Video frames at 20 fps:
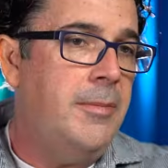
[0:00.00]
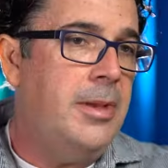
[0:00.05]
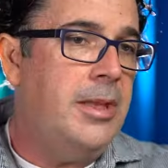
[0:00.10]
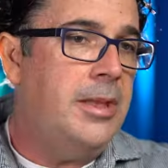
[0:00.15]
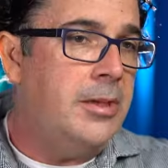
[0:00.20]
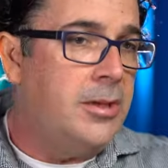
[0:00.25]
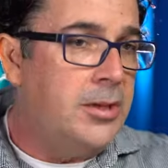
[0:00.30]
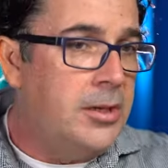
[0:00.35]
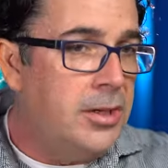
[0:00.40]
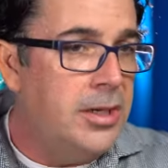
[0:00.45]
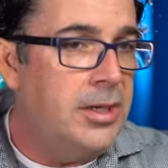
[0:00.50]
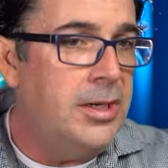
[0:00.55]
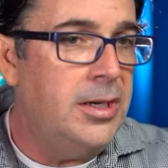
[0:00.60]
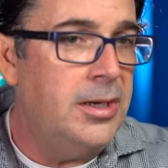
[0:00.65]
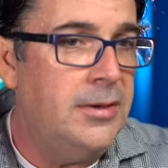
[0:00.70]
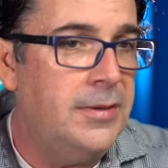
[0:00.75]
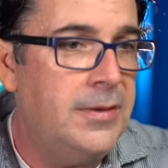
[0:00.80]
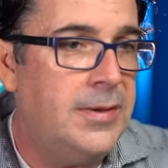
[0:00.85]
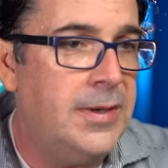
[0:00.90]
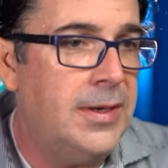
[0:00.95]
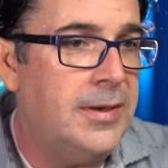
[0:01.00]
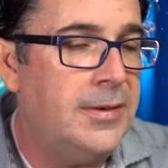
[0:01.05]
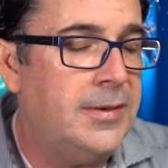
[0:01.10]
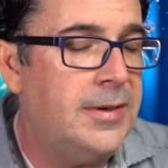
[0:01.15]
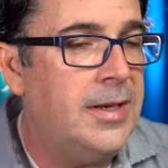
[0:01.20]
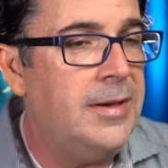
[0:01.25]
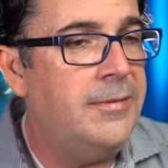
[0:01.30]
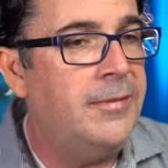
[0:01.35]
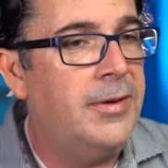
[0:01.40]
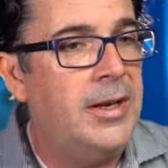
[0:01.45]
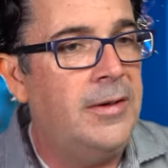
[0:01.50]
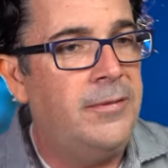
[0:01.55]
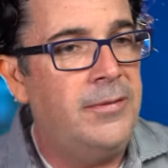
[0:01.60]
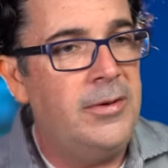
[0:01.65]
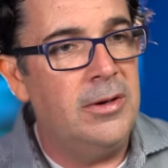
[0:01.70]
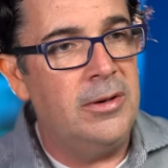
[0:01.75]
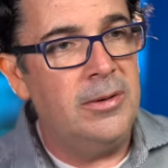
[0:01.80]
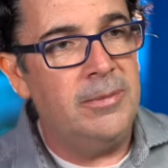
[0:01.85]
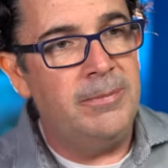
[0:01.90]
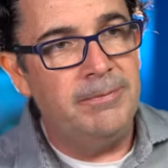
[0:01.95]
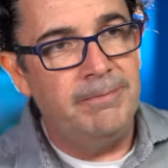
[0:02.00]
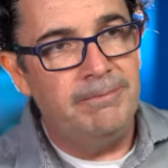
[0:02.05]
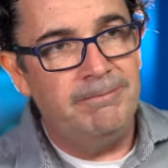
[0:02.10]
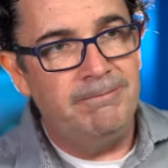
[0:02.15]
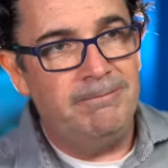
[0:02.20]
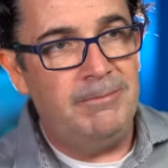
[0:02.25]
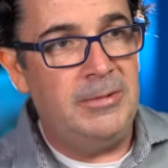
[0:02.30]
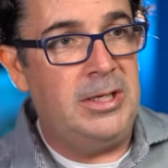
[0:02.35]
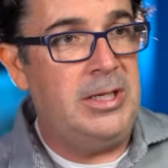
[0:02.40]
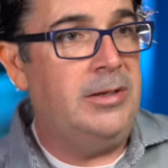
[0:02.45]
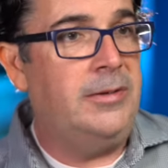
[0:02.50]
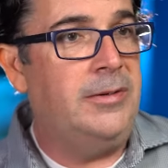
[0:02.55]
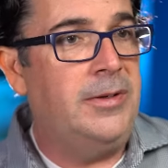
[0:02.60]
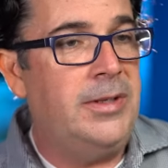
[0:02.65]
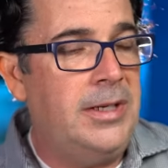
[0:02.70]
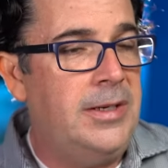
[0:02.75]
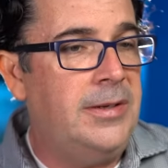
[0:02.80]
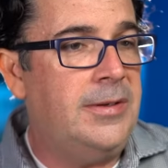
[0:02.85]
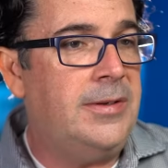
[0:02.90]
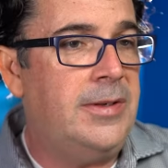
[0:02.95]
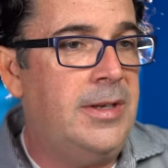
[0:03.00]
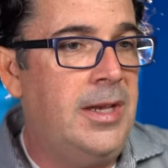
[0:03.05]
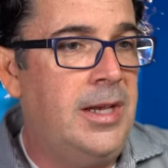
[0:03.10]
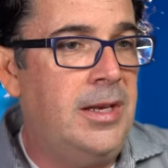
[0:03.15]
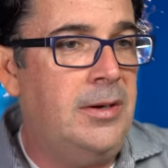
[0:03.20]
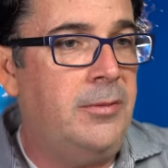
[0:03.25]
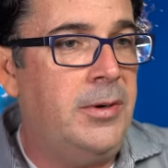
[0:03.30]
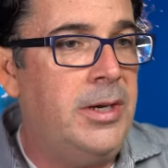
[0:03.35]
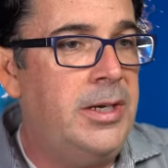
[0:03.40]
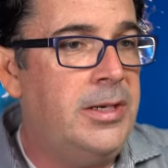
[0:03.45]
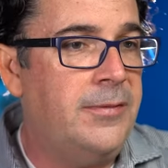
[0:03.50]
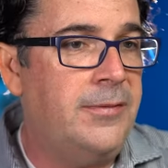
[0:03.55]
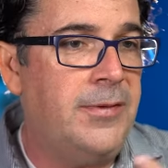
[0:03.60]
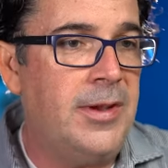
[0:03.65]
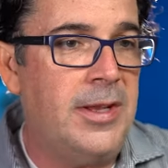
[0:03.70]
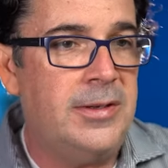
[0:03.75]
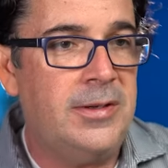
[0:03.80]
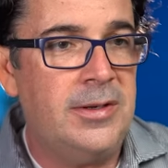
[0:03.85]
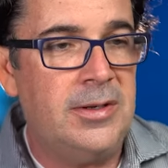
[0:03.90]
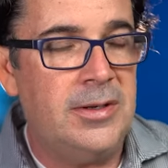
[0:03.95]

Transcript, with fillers: I mean, the good news is, even if you're guilty of sin, we defense